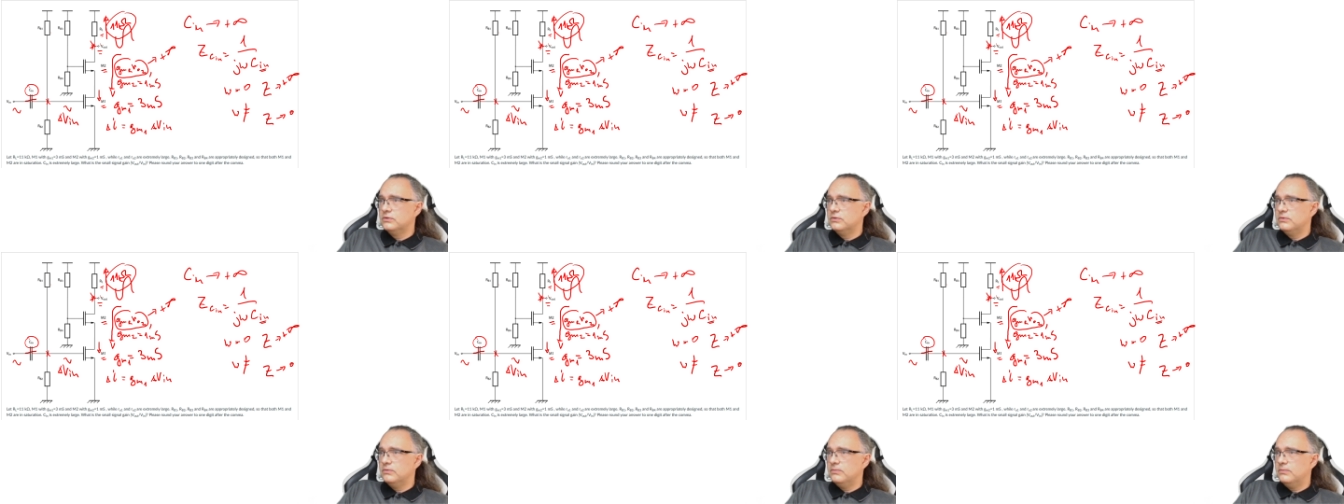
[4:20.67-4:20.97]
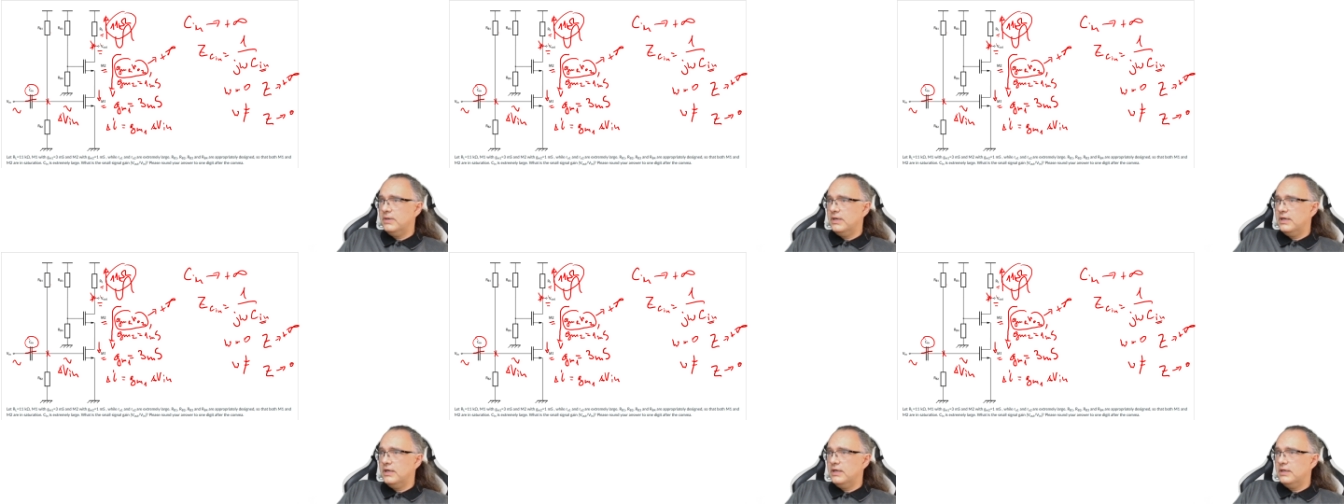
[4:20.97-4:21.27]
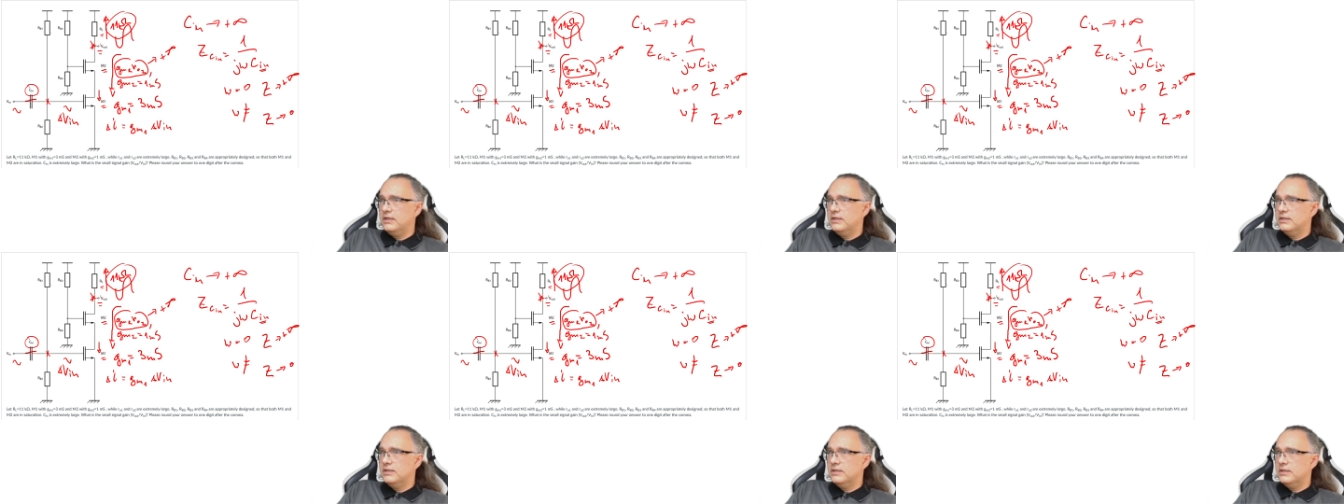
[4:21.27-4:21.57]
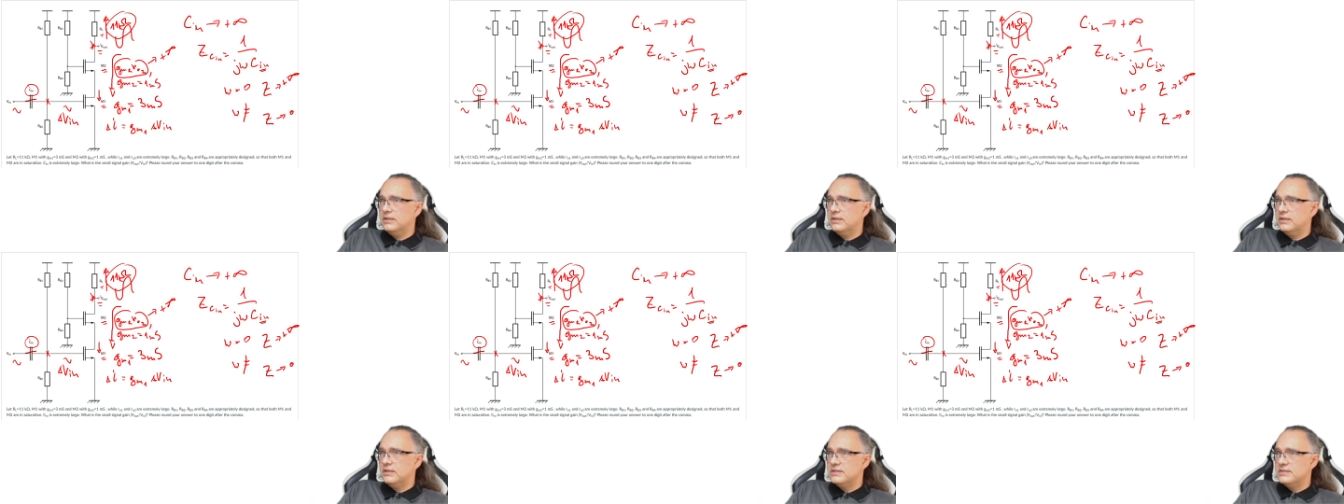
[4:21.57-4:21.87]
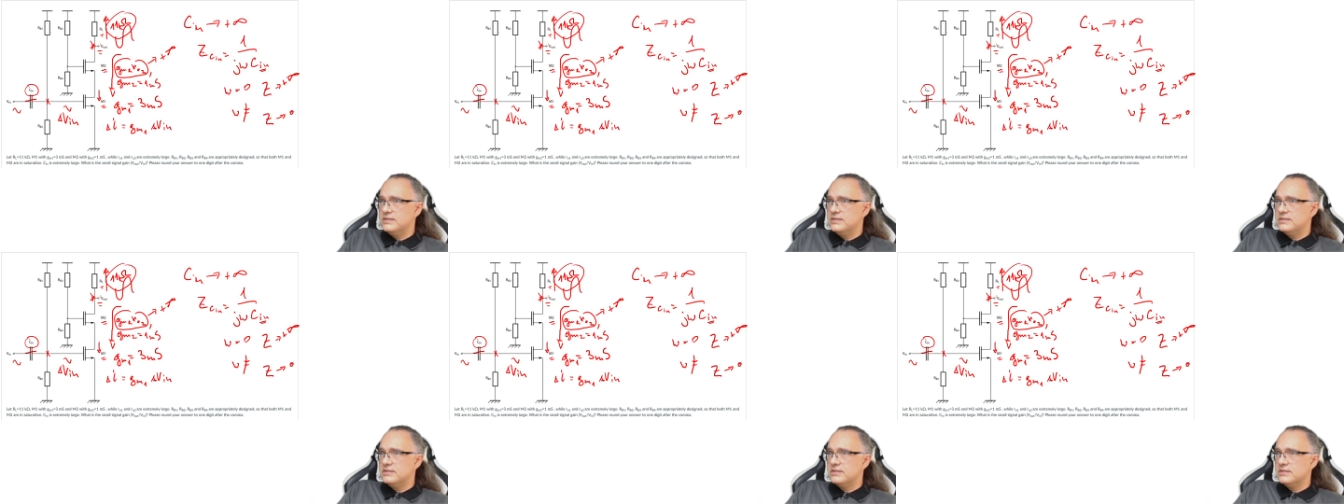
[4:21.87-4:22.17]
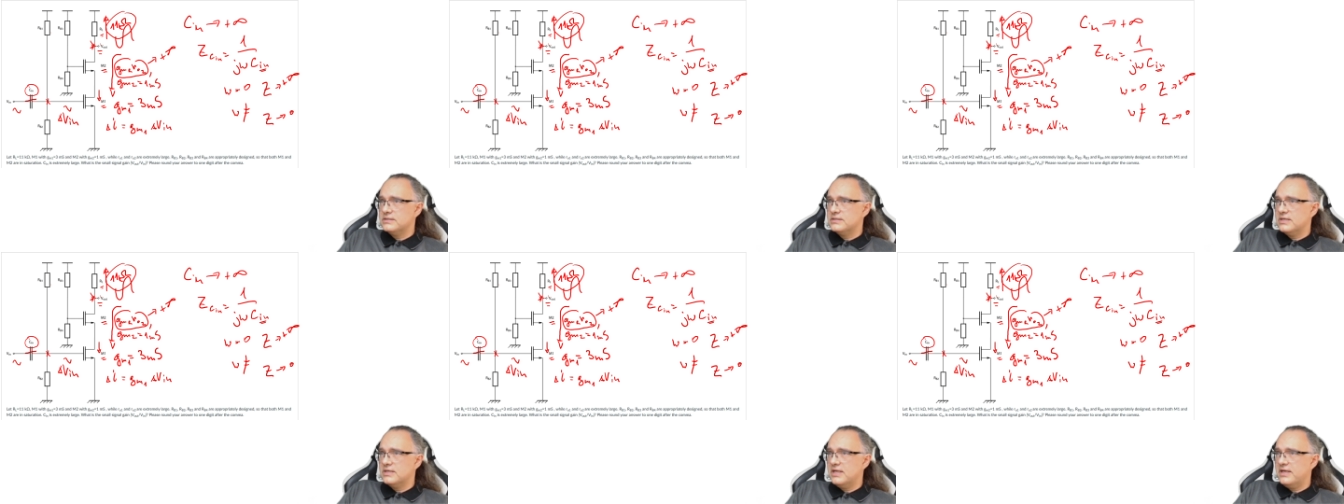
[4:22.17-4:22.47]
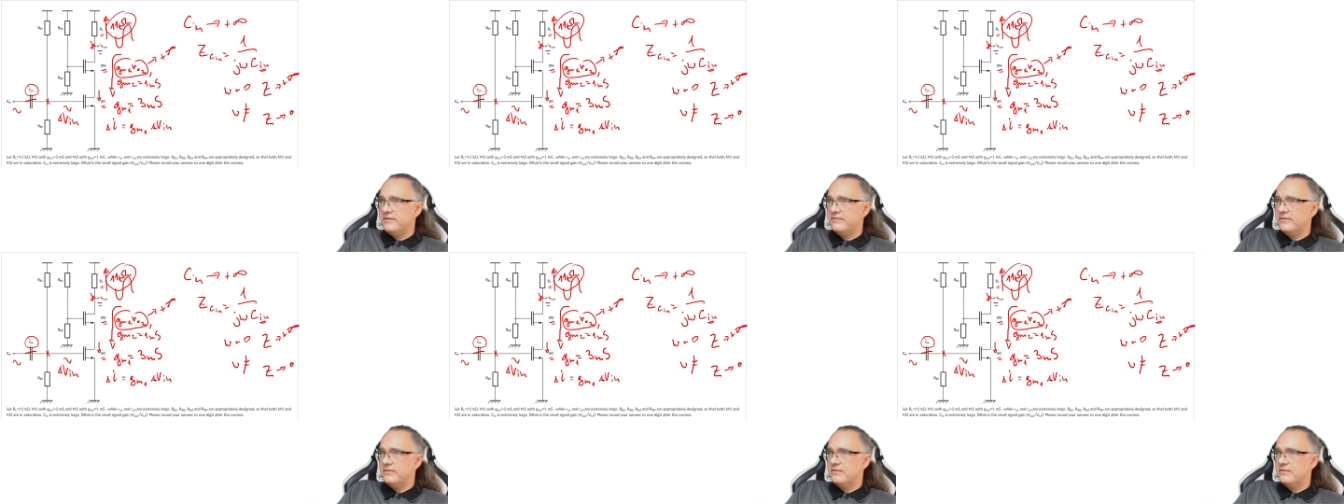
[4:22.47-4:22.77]
by the resistance
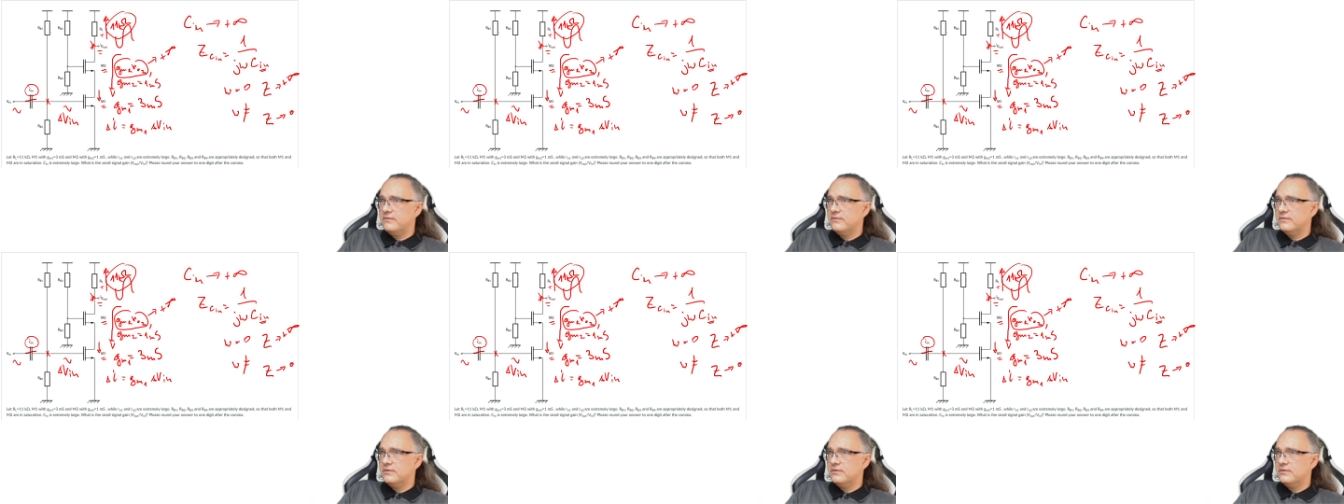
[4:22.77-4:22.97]
level.